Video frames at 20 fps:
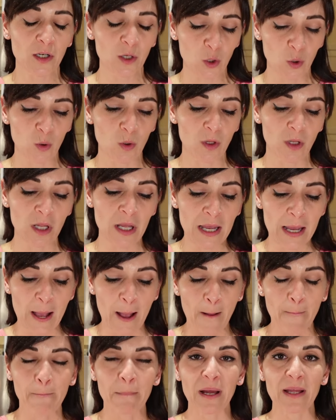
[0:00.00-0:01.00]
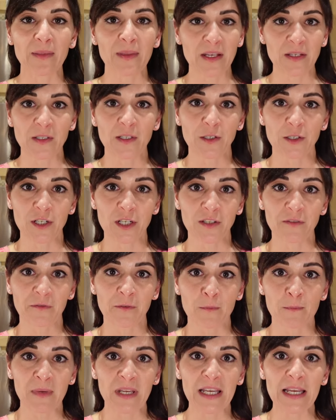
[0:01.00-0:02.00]
cool. But this is just
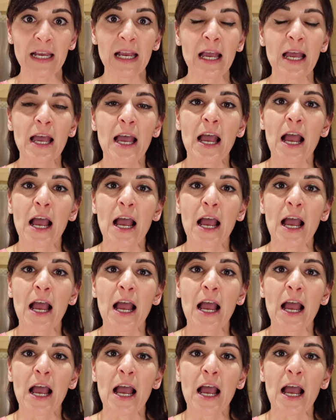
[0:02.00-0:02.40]
for me.